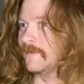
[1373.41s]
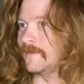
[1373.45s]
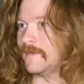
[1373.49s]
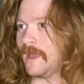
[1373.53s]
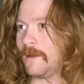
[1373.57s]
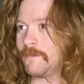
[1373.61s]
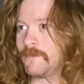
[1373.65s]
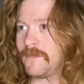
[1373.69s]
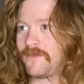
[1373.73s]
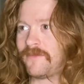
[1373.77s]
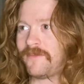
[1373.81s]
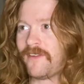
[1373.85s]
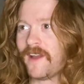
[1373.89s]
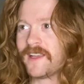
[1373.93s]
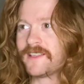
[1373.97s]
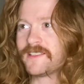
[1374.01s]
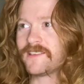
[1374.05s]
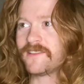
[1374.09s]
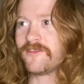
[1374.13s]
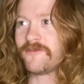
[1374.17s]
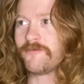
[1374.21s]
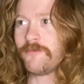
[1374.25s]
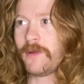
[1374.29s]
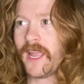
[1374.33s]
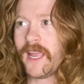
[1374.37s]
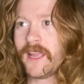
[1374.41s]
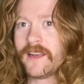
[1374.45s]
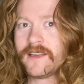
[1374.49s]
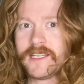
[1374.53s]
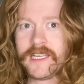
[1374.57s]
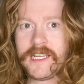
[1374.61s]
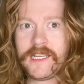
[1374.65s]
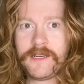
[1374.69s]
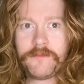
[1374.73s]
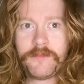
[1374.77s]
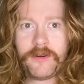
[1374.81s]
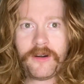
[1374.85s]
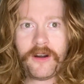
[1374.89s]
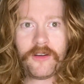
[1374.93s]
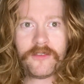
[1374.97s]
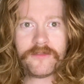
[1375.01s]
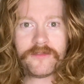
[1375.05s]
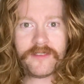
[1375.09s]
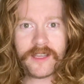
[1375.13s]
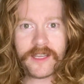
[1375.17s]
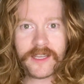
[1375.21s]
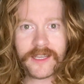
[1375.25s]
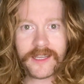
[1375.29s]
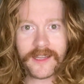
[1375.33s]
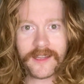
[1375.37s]
I'm the face of Pantene
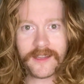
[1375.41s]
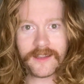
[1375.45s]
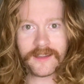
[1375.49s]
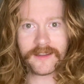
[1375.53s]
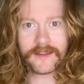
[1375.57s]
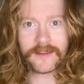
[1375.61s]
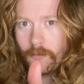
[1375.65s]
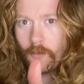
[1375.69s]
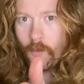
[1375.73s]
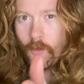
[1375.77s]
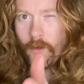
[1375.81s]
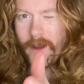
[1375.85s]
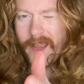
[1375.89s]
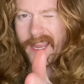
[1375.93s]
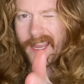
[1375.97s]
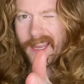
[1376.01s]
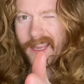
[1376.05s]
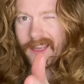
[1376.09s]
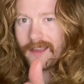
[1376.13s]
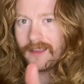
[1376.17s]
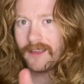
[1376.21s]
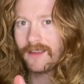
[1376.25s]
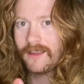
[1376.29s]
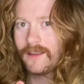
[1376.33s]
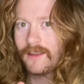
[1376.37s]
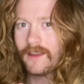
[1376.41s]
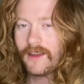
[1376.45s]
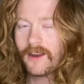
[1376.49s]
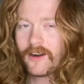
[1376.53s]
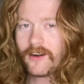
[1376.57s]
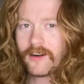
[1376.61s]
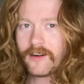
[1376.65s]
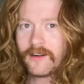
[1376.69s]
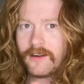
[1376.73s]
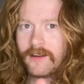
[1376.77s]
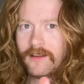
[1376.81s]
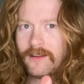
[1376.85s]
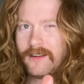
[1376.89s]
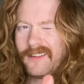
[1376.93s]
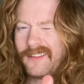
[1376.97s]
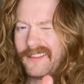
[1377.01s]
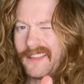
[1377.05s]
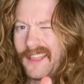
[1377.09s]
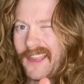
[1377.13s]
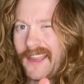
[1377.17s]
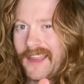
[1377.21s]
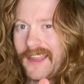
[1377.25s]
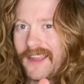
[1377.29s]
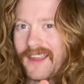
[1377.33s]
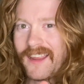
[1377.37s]
Pro-V. Wink. Or
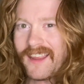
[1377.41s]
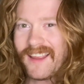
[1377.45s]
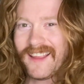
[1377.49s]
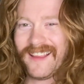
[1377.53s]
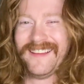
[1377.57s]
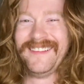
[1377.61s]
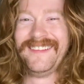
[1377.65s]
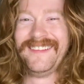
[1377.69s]
ding.